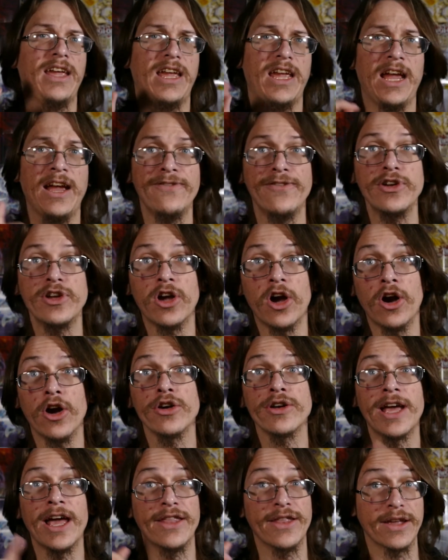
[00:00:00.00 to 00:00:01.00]
Every
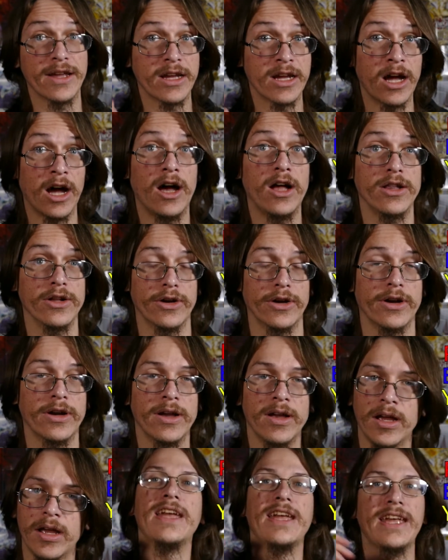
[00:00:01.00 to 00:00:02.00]
card has a color.
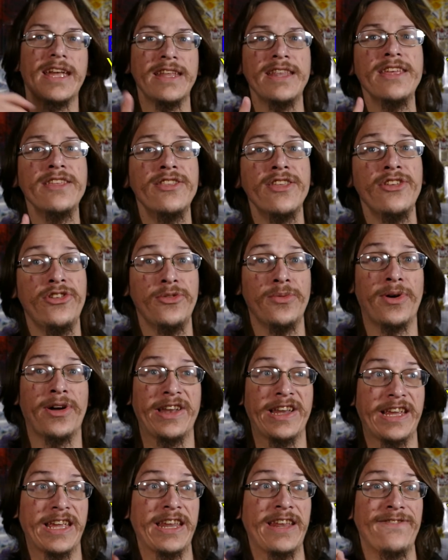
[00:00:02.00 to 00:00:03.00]
Any
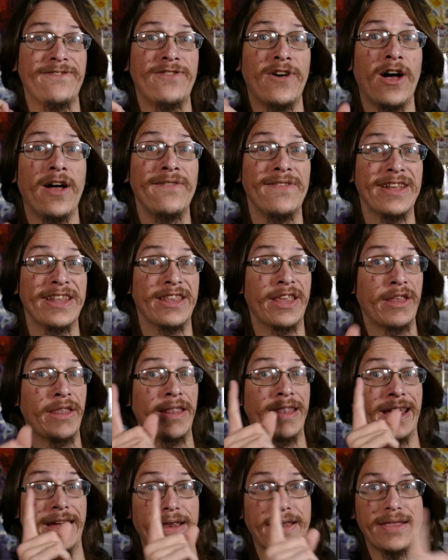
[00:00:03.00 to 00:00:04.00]
Digimon can evolve into the
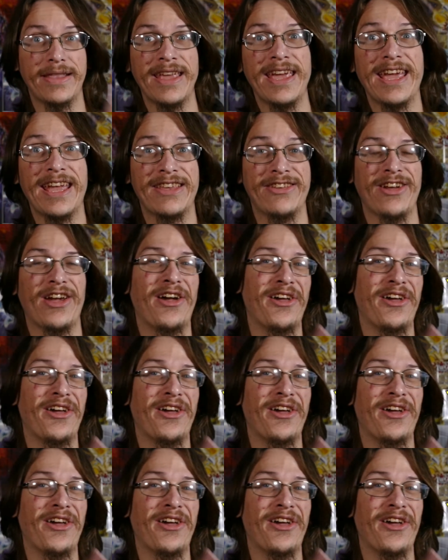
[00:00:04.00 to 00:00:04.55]
next stage